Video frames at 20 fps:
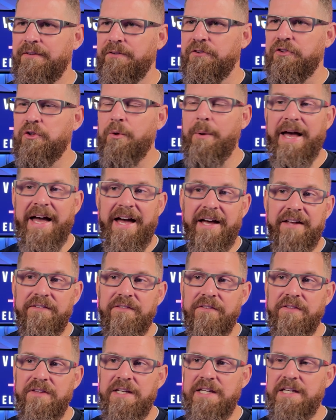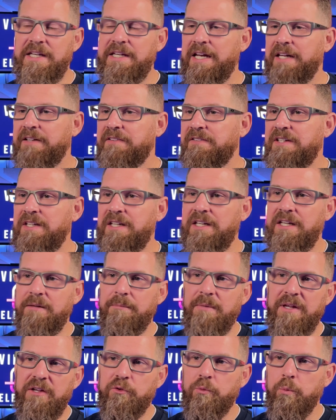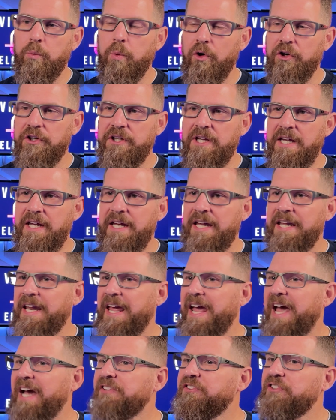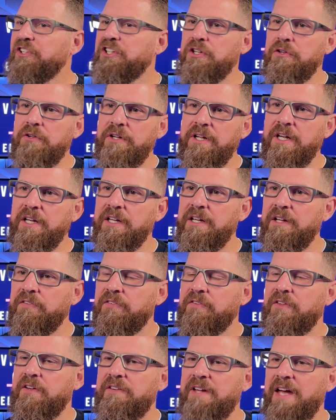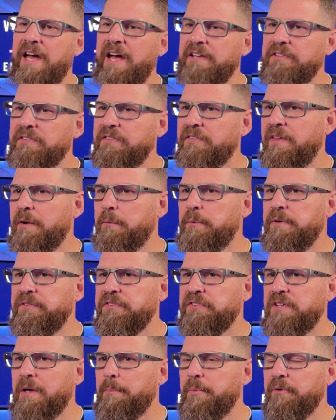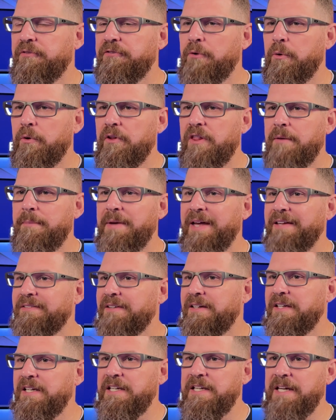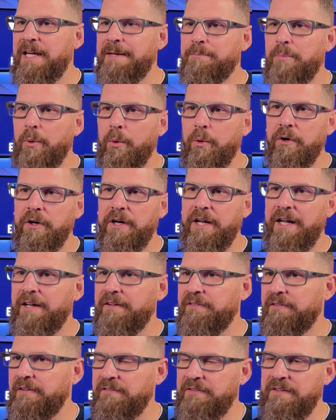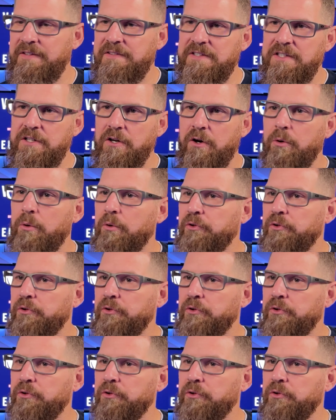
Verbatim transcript: So, as the EA team is working and executing against the tasks that we've set before them as an EA board and as a CTO